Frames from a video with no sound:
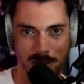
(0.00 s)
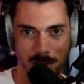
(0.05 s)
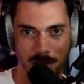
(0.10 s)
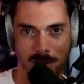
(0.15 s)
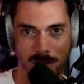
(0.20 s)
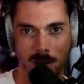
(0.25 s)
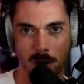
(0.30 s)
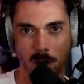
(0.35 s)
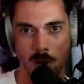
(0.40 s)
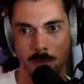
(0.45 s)
on
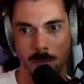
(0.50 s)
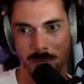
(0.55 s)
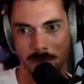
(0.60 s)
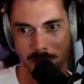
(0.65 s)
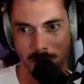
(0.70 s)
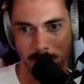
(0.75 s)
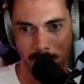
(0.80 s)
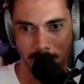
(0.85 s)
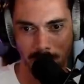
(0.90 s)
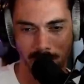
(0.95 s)
top and
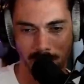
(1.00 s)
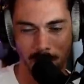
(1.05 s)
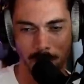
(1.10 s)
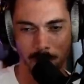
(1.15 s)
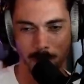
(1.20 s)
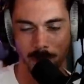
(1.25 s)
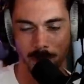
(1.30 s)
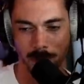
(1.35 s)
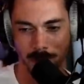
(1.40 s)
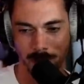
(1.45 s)
you build up
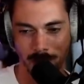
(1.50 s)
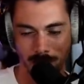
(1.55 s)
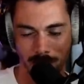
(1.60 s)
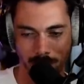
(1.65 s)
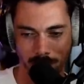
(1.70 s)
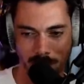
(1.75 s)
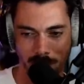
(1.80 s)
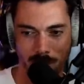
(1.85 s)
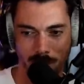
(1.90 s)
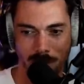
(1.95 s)
all the kind of
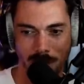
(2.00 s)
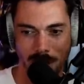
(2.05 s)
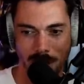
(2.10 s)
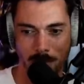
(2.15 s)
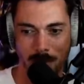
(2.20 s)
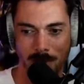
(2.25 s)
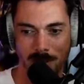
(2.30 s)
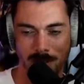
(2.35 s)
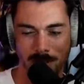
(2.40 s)
visual elements,